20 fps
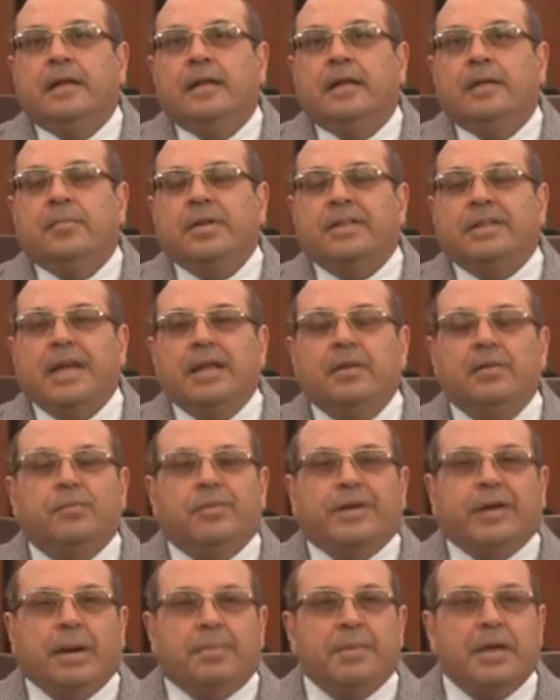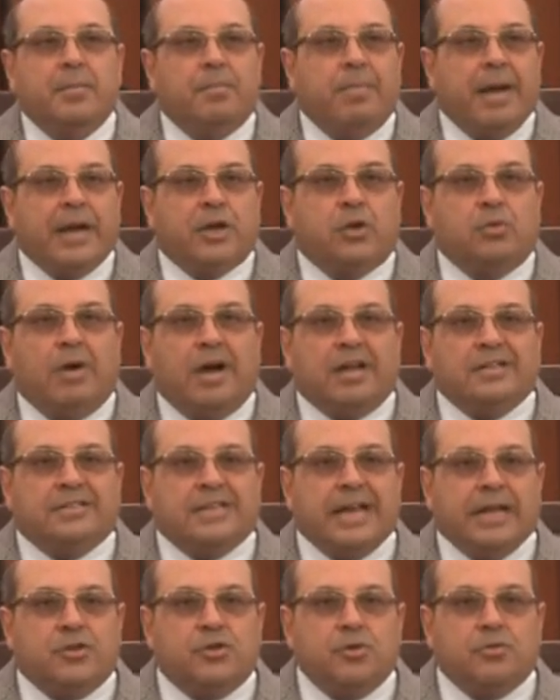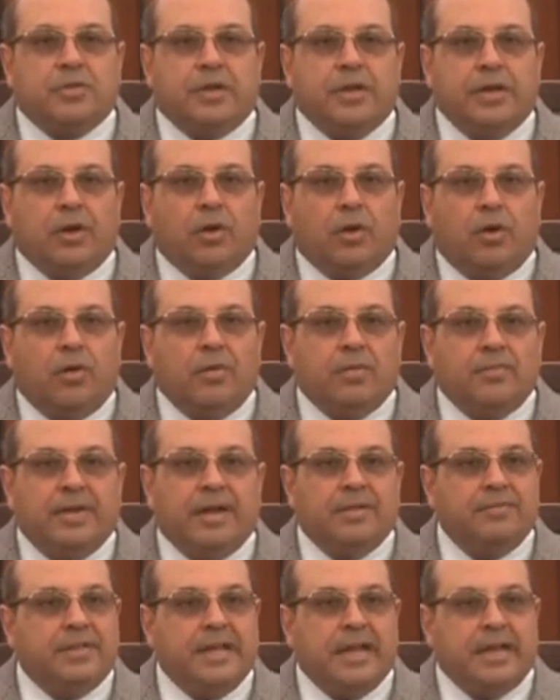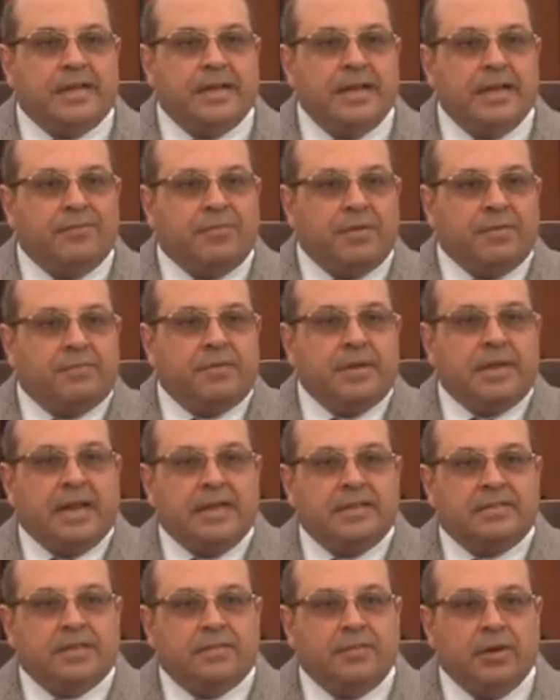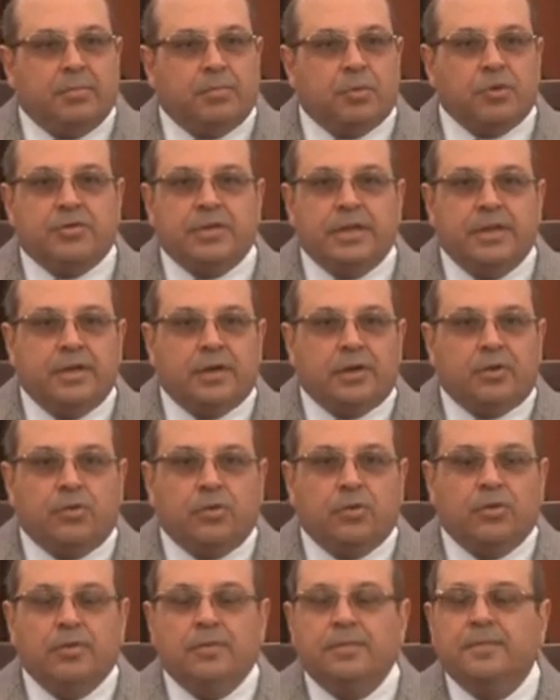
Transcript: But then coming back to our statutory law, we have the 1859 Civil Procedure Code.